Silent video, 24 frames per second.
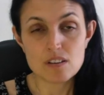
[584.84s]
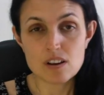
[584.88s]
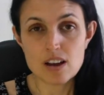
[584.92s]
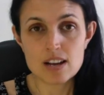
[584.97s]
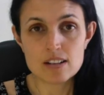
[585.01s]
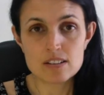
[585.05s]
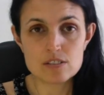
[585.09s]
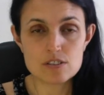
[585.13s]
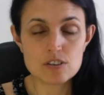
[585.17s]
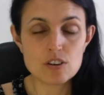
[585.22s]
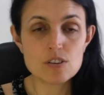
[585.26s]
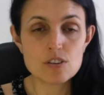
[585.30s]

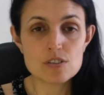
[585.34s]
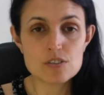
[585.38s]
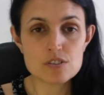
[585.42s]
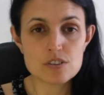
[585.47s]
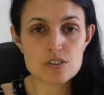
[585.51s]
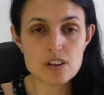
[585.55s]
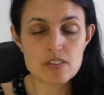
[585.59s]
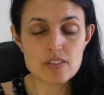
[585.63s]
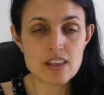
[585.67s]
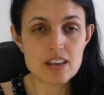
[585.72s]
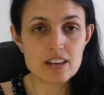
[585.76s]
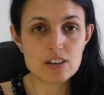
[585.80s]
and also
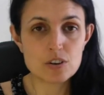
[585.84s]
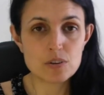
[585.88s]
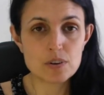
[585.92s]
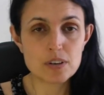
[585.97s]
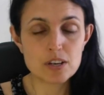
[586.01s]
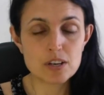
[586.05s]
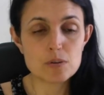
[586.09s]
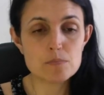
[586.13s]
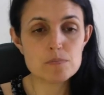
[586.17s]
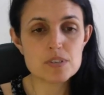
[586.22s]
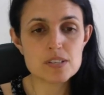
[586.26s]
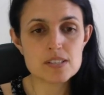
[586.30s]
and then
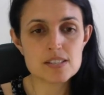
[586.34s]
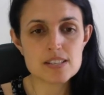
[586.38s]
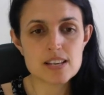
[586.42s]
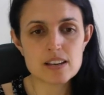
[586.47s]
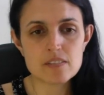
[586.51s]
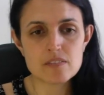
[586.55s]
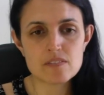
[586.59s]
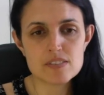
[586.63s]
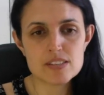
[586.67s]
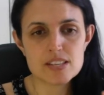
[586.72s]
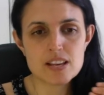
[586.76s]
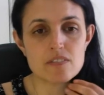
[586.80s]
going up to se
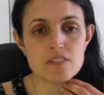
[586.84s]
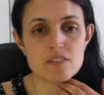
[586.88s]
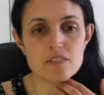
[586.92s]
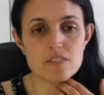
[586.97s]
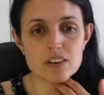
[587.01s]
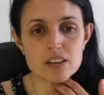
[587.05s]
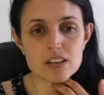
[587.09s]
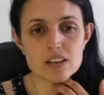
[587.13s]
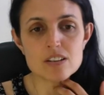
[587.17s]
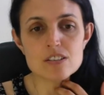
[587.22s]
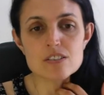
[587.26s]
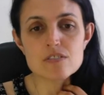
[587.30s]
seven
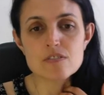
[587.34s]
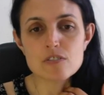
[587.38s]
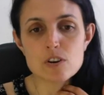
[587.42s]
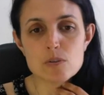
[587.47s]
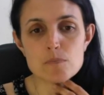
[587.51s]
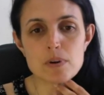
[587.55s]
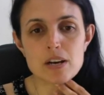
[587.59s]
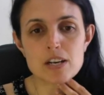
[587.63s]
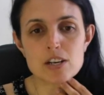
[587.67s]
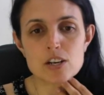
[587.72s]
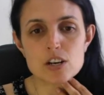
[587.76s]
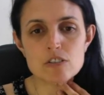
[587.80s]
figures from
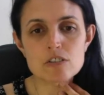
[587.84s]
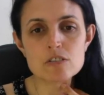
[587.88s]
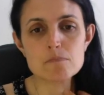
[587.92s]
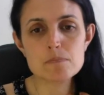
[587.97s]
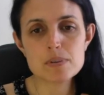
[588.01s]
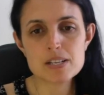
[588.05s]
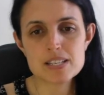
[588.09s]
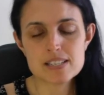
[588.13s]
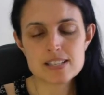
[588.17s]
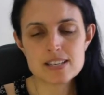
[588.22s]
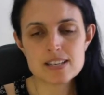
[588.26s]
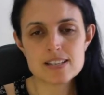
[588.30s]
my current
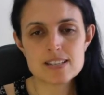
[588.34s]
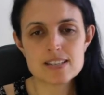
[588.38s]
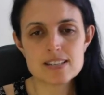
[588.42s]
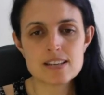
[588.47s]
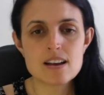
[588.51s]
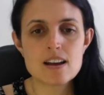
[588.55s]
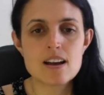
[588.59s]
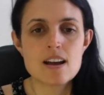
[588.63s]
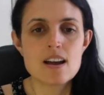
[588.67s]
business,